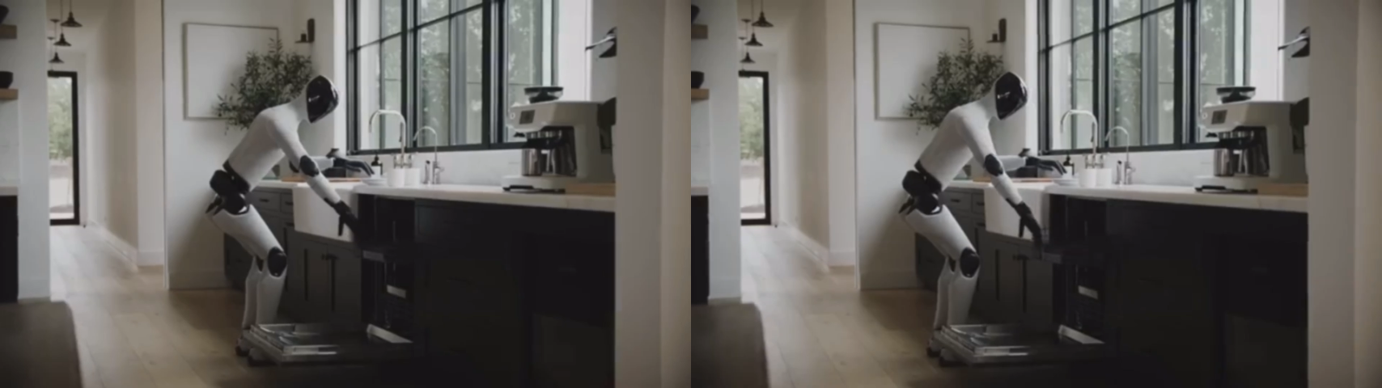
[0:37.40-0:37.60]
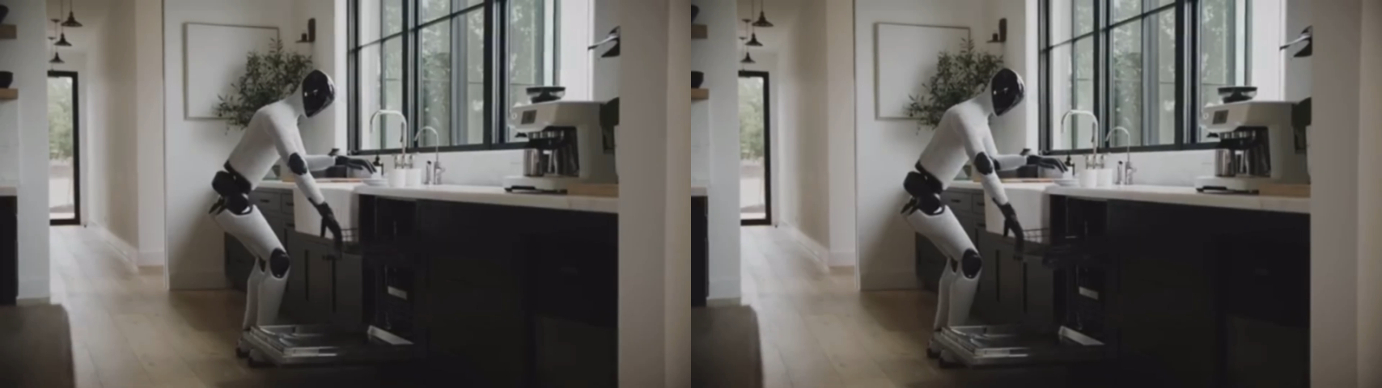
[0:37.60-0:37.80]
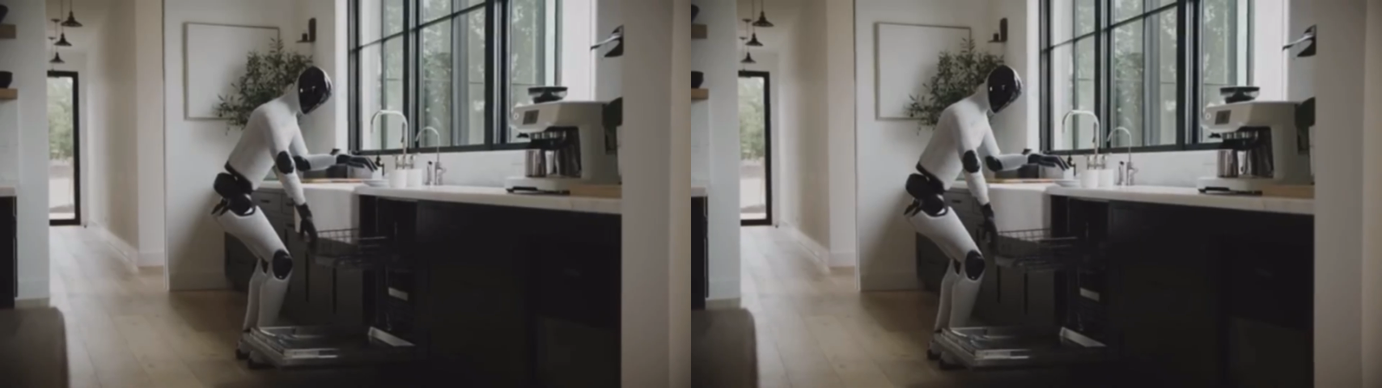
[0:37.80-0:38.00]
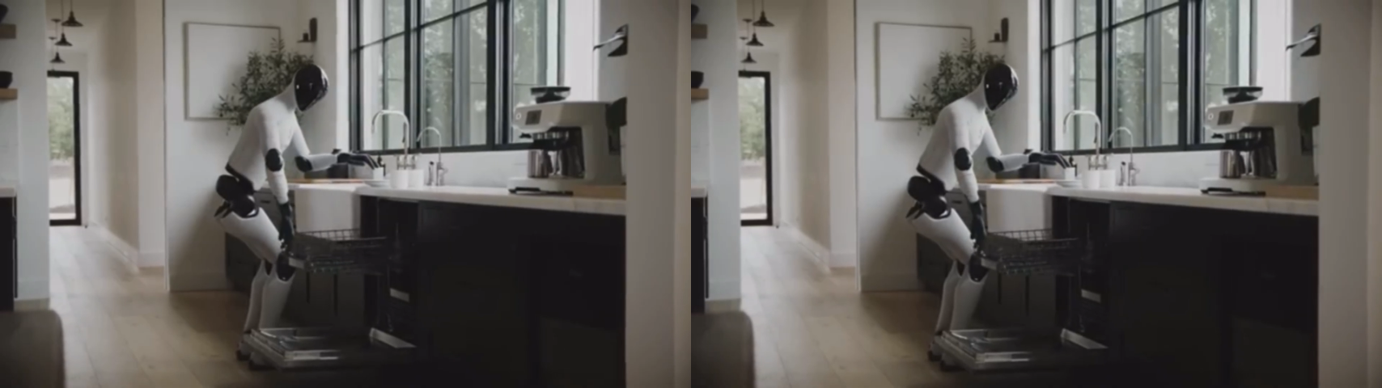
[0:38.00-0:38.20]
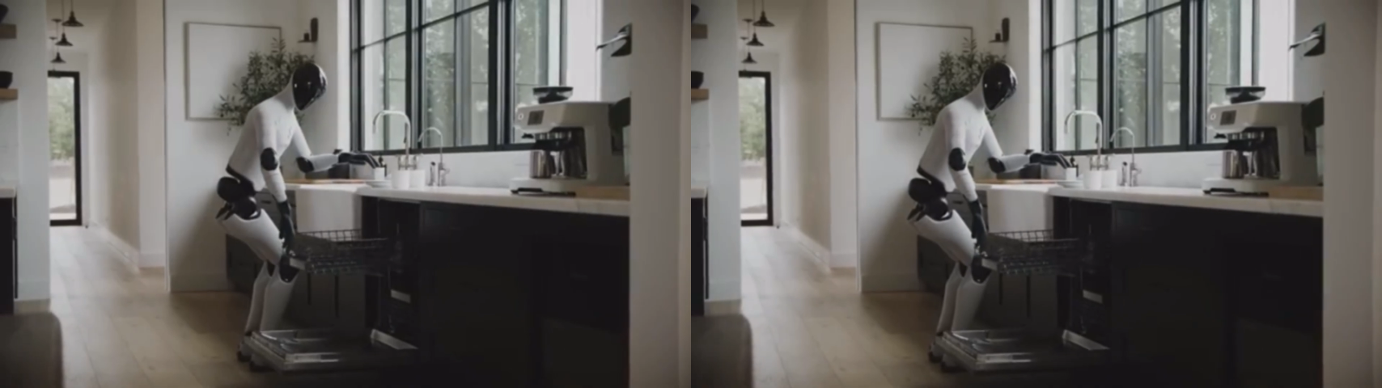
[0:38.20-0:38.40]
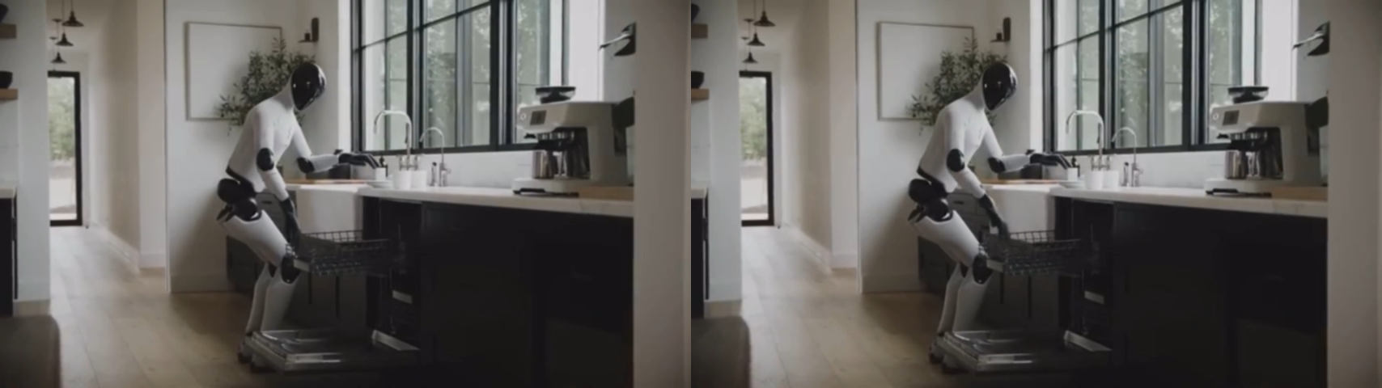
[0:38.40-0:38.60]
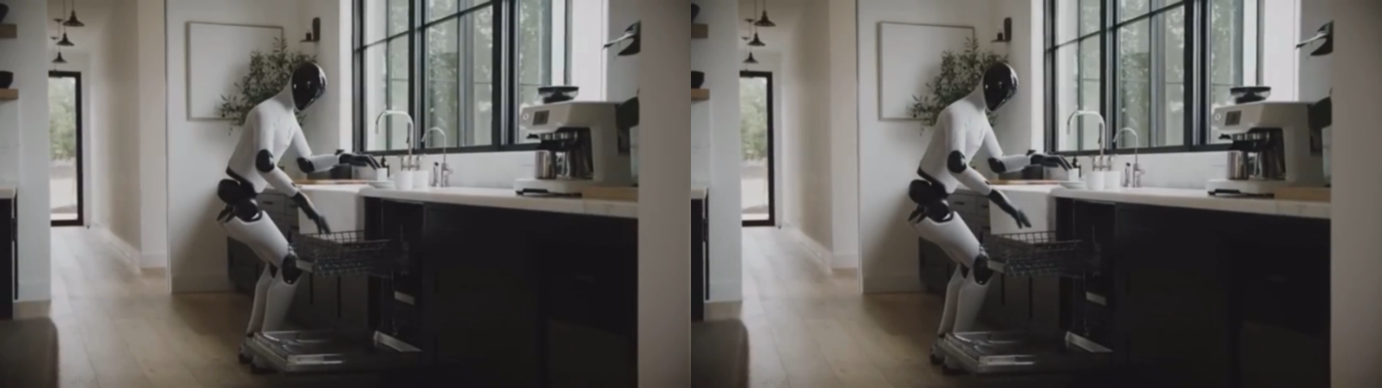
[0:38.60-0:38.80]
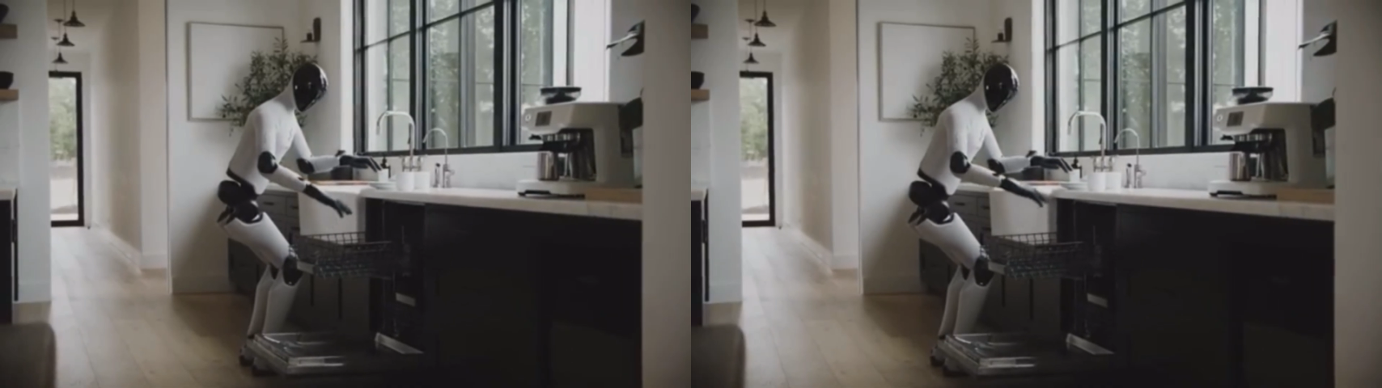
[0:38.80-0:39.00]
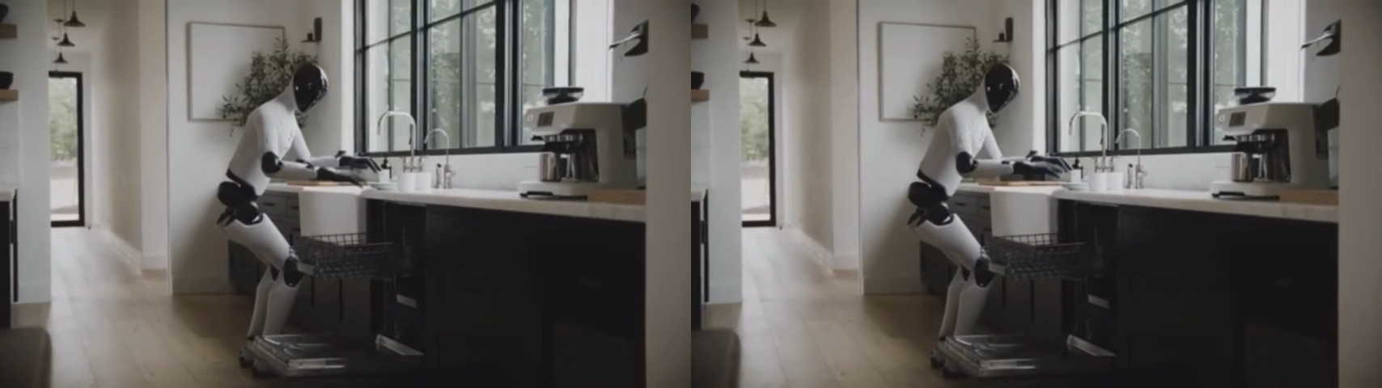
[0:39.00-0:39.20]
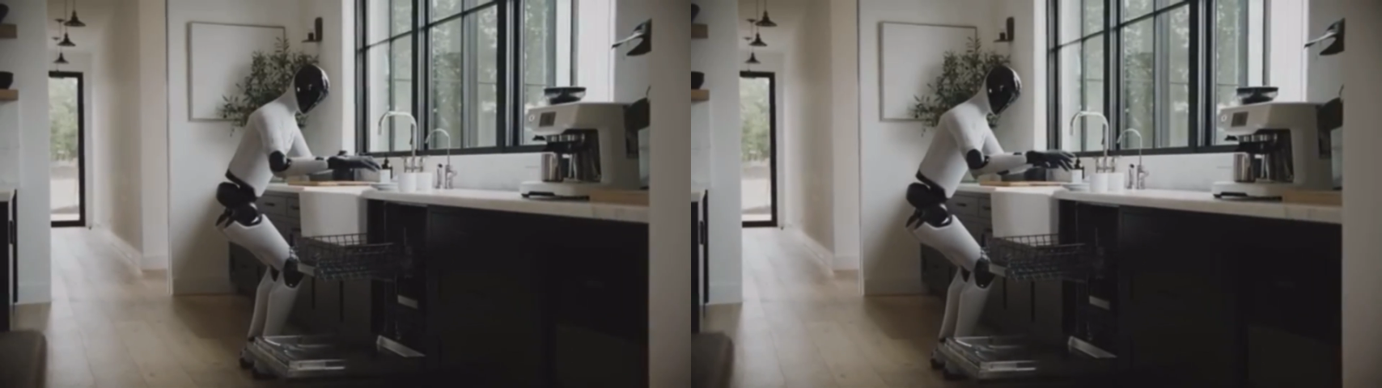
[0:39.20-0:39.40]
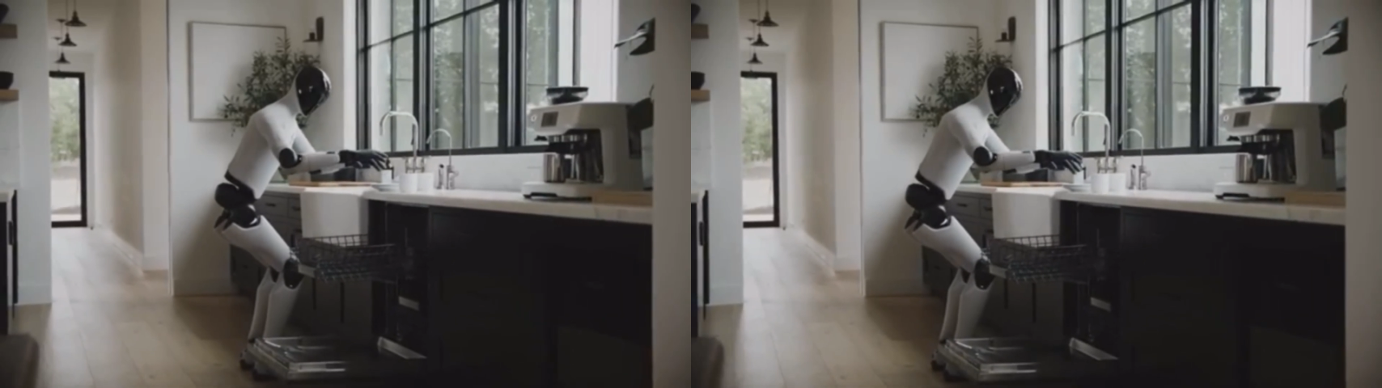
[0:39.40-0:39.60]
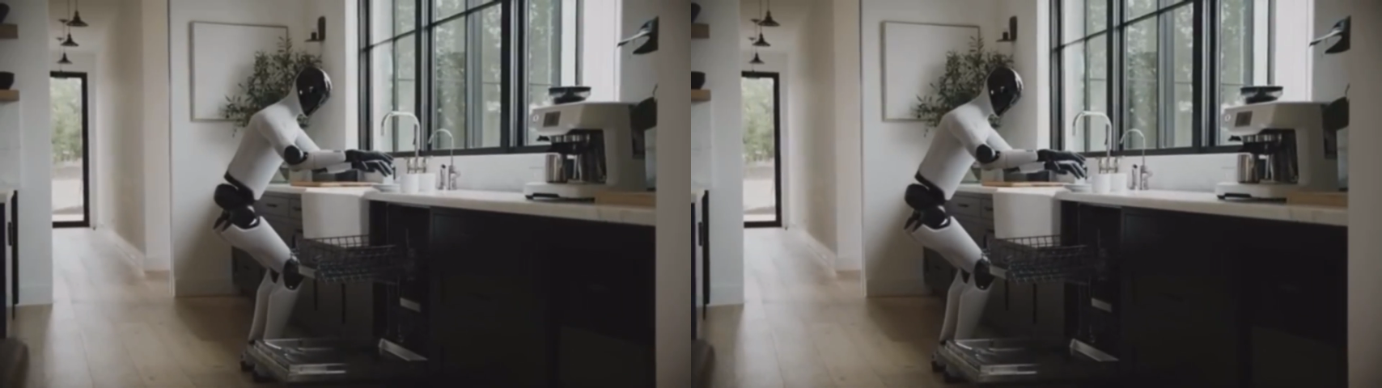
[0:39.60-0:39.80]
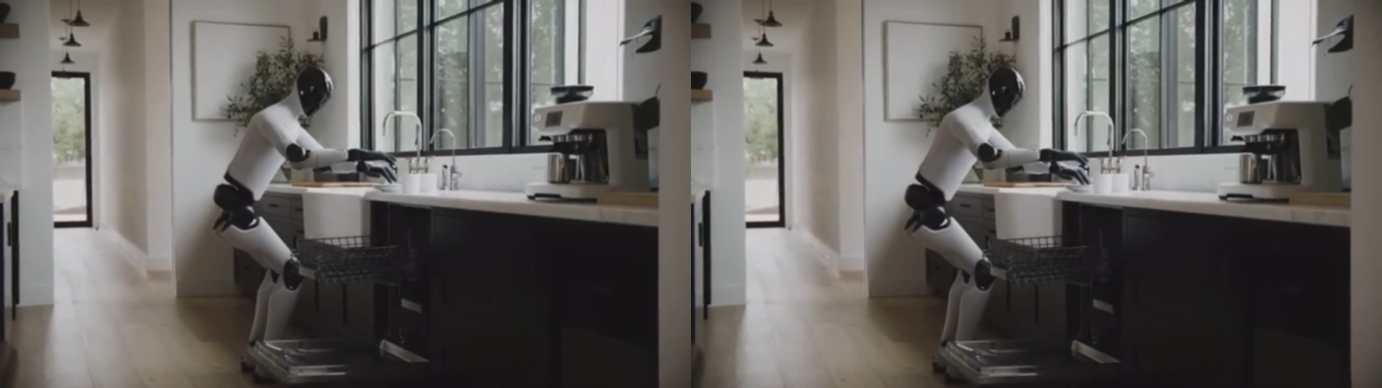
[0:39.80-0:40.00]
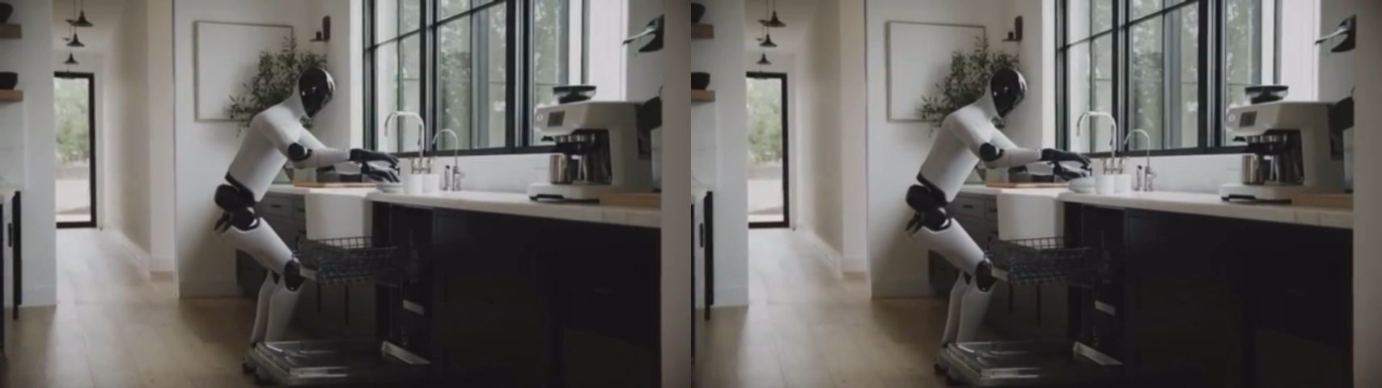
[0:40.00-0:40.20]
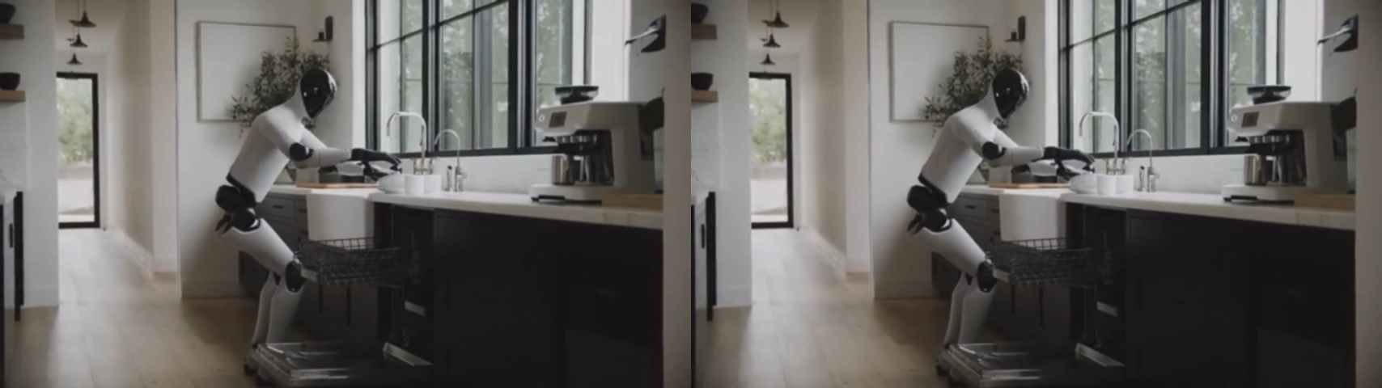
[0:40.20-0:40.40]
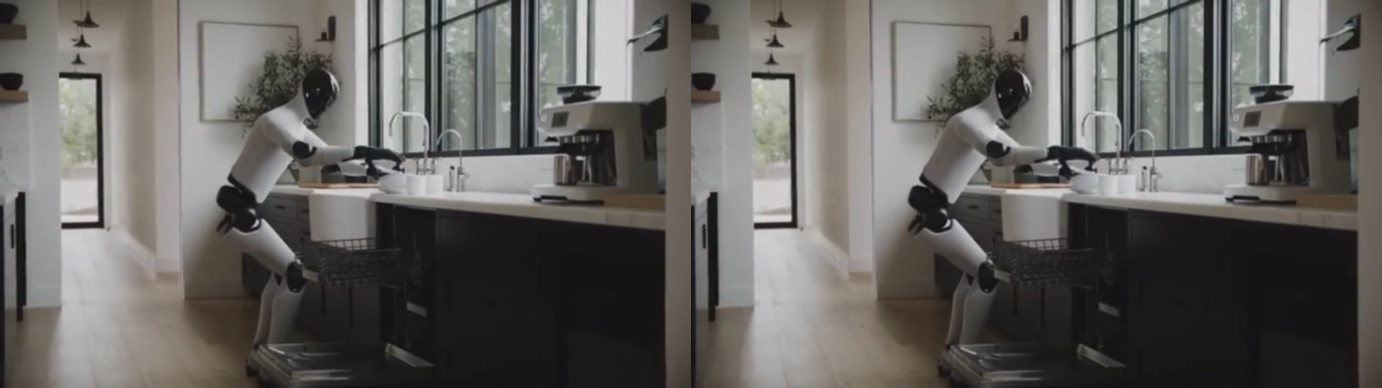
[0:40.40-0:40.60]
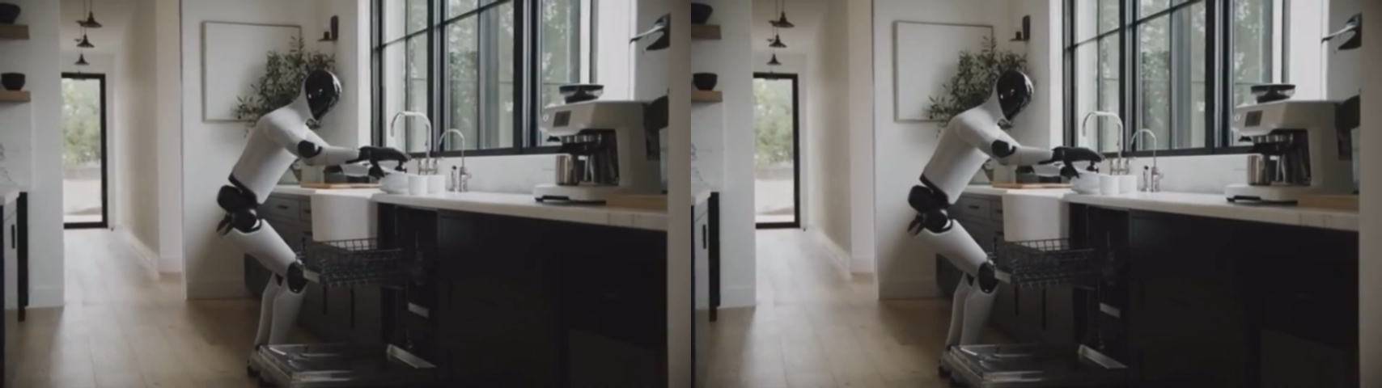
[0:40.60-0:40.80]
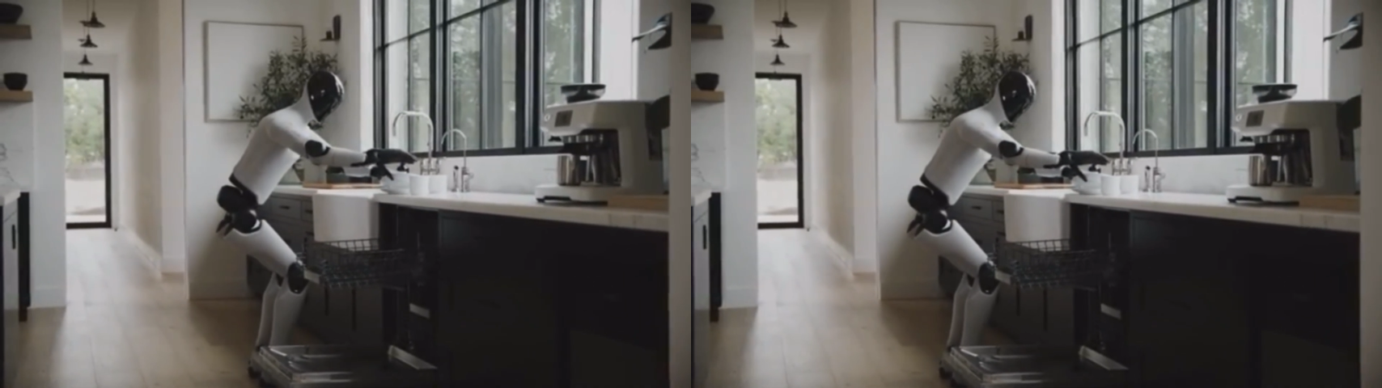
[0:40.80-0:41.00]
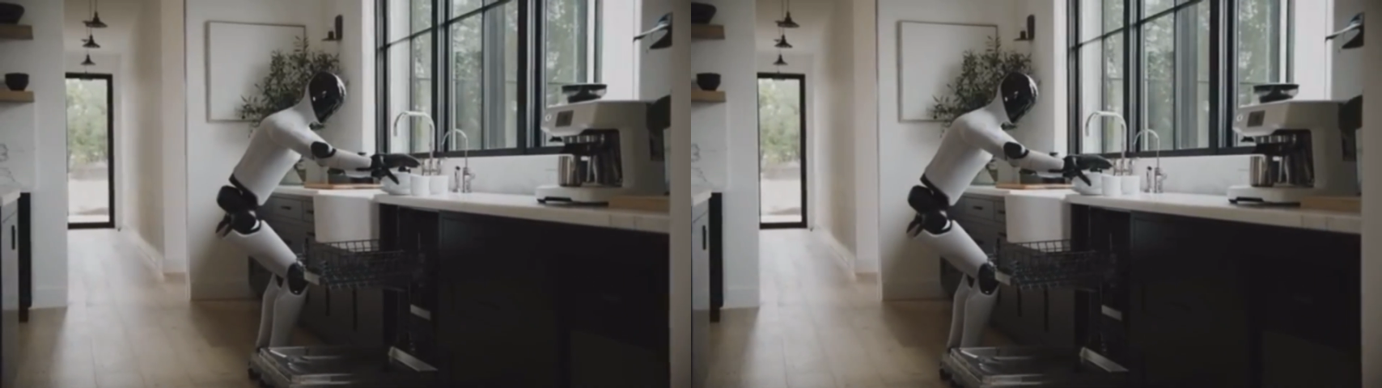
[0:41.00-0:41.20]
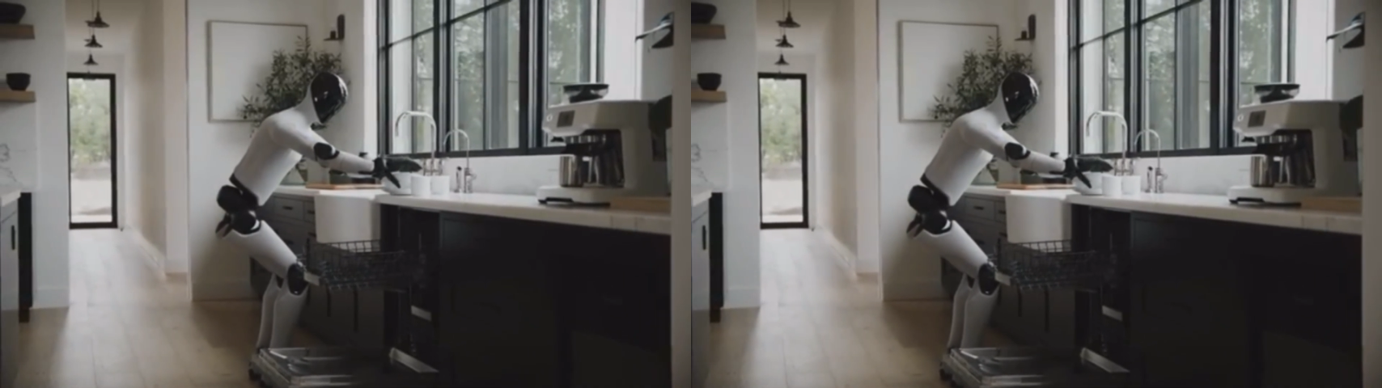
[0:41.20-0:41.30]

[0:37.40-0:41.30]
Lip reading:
[unreadable: no face in view]